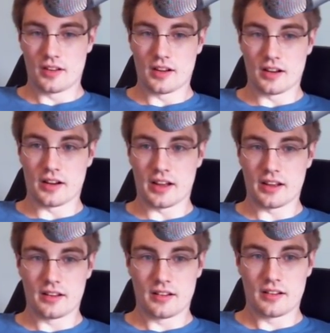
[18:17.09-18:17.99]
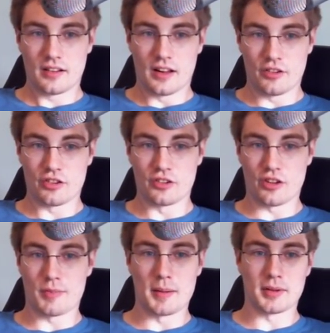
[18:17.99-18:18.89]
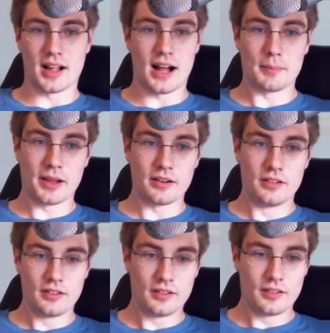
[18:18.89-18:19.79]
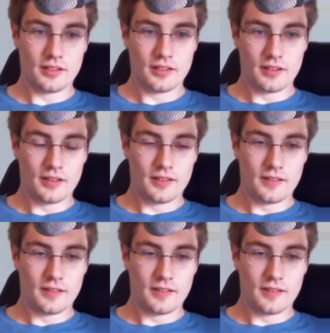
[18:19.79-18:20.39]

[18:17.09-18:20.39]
Alright. you should just be able to hop in. Cool.